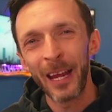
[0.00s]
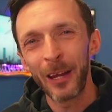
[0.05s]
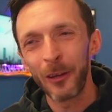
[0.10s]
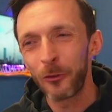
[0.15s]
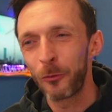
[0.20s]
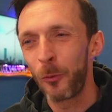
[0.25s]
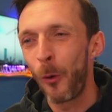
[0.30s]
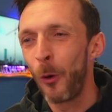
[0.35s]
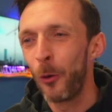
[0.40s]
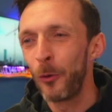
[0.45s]

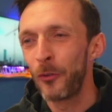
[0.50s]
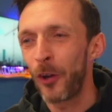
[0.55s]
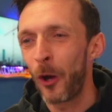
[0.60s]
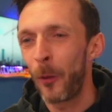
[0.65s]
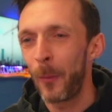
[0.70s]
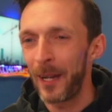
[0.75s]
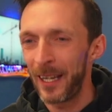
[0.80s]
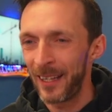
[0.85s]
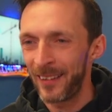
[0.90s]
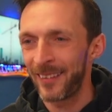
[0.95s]
Swallowed
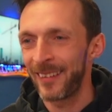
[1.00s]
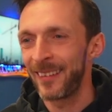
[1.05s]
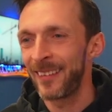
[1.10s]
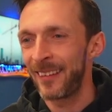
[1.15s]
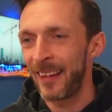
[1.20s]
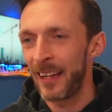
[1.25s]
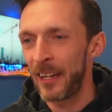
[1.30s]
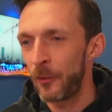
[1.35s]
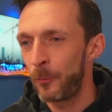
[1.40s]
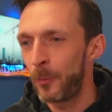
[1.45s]
up, and then since
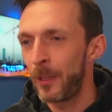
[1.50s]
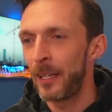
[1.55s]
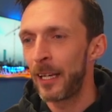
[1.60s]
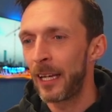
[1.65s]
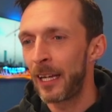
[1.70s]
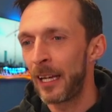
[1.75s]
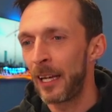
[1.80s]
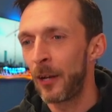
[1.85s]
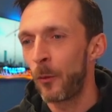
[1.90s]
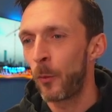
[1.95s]
then it's been the
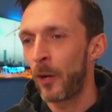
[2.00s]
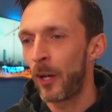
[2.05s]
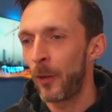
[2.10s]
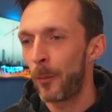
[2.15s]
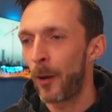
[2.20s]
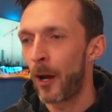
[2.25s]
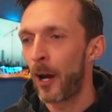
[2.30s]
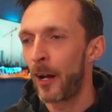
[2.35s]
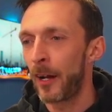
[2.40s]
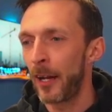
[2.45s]
green and white
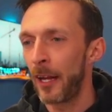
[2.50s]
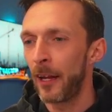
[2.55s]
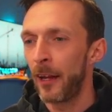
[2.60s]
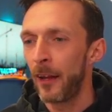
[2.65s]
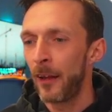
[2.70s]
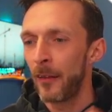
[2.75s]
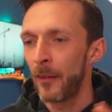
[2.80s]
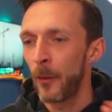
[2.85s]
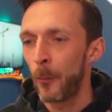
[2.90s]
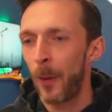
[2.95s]
party,
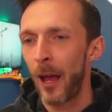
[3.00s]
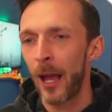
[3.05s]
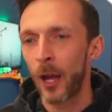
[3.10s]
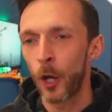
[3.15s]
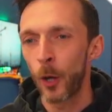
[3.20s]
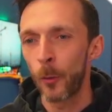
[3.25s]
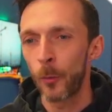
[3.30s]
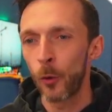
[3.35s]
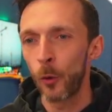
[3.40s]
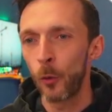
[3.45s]
the
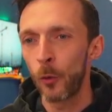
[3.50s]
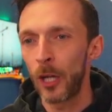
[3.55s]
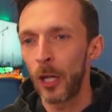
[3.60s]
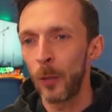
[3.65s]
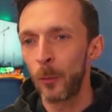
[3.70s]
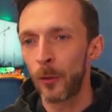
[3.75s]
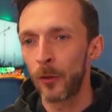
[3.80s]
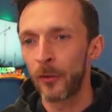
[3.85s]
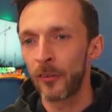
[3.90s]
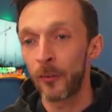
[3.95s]
backup
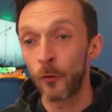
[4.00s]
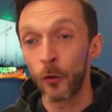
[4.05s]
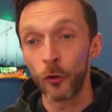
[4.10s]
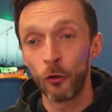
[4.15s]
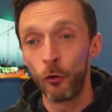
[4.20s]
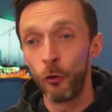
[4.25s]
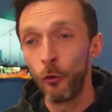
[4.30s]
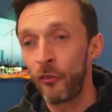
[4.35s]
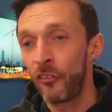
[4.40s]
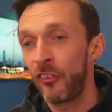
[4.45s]
goalkeepers. I've got
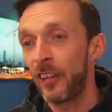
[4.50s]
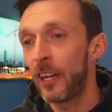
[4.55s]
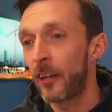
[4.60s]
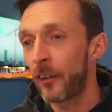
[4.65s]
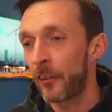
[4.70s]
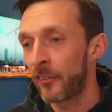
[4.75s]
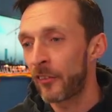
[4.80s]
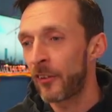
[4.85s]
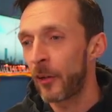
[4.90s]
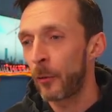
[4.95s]
2
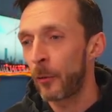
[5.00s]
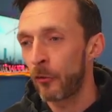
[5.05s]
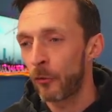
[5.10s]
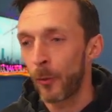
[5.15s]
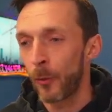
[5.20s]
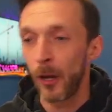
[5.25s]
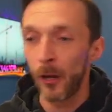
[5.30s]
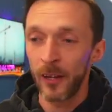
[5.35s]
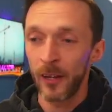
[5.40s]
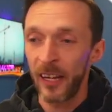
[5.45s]
Siegrist now as
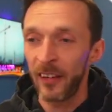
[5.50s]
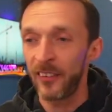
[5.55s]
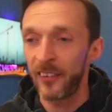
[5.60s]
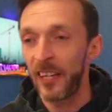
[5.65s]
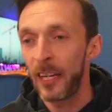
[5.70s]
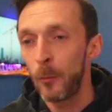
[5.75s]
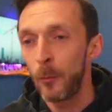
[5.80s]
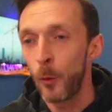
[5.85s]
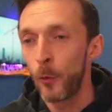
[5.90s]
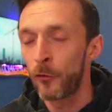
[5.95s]
well in case
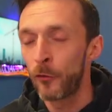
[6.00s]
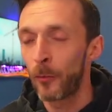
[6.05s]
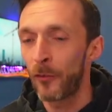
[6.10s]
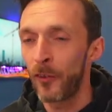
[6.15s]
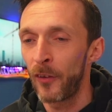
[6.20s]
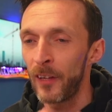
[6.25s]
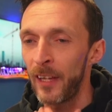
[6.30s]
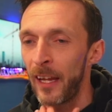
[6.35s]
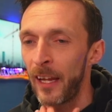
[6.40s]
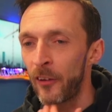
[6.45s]
he moves
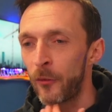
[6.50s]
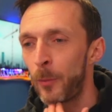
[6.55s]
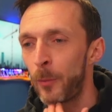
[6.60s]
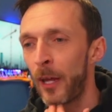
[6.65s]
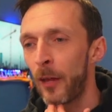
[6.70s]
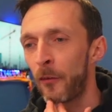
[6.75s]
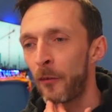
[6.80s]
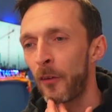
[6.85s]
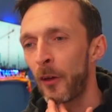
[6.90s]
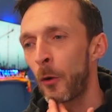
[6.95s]
within the
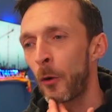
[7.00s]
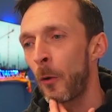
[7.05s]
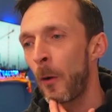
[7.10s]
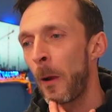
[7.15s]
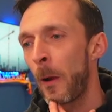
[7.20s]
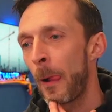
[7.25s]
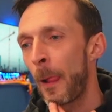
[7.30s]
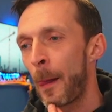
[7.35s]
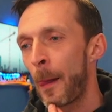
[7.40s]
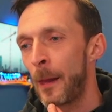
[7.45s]
SPFL.
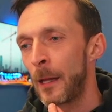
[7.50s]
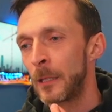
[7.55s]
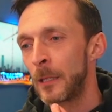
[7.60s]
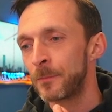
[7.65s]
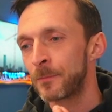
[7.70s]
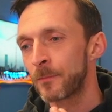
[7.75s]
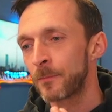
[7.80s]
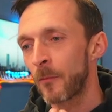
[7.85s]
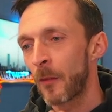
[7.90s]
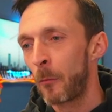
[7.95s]

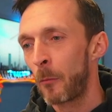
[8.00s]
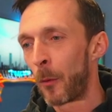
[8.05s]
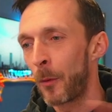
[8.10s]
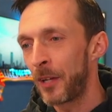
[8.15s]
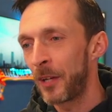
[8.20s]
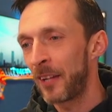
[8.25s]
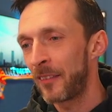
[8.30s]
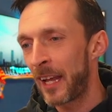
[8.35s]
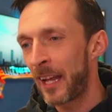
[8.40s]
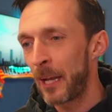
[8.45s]
We won
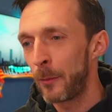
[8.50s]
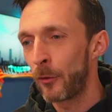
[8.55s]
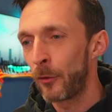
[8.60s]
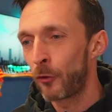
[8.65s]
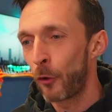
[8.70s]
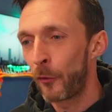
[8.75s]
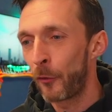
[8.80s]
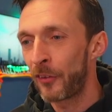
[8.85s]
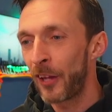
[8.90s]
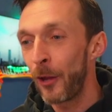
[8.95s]
that Danny
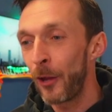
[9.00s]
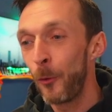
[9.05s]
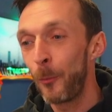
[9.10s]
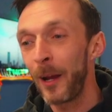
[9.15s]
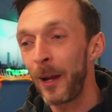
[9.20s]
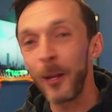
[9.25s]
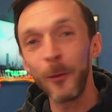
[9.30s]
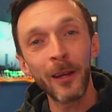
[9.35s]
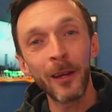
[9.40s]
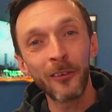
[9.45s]
Musovski, who
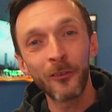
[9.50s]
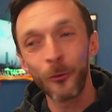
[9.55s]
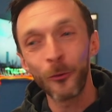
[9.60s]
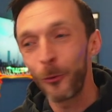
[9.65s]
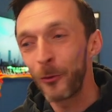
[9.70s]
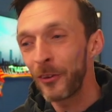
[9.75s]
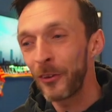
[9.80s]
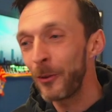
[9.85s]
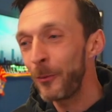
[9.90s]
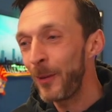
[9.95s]
by the way
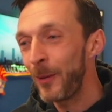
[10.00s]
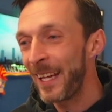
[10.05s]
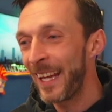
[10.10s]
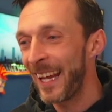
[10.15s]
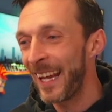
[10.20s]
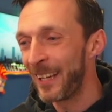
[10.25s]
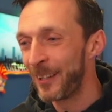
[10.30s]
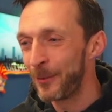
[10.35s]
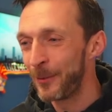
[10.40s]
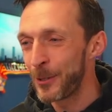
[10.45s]
scored at the
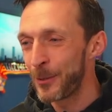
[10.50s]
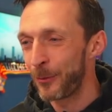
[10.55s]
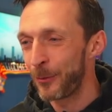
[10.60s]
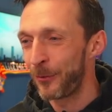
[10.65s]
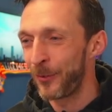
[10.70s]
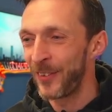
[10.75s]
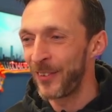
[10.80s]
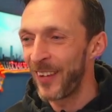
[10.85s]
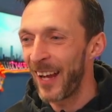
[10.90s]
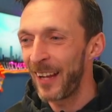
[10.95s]
weekend, which was
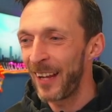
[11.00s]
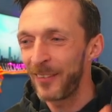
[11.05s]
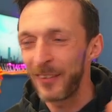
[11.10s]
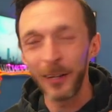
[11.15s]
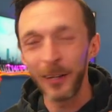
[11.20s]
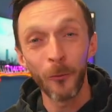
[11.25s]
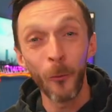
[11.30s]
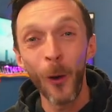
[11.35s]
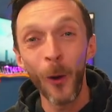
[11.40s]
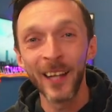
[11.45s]

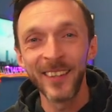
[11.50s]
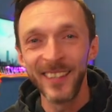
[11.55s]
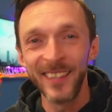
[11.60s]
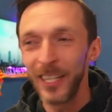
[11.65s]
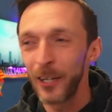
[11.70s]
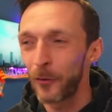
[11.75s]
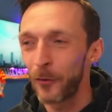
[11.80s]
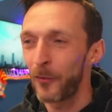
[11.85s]
fantastic. What a tier